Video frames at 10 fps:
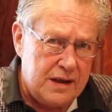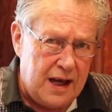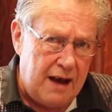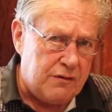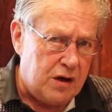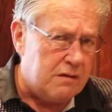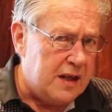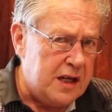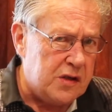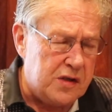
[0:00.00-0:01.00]
After
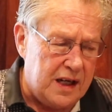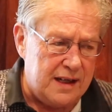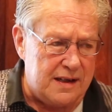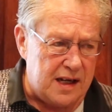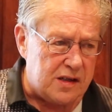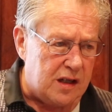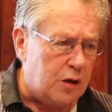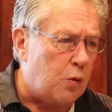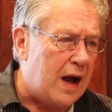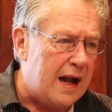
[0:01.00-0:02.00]
everything is done, it takes a
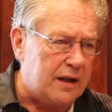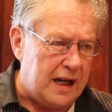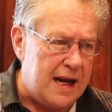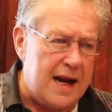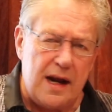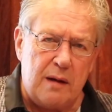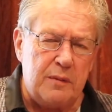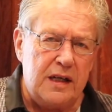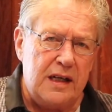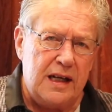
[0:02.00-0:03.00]
little while to heat up,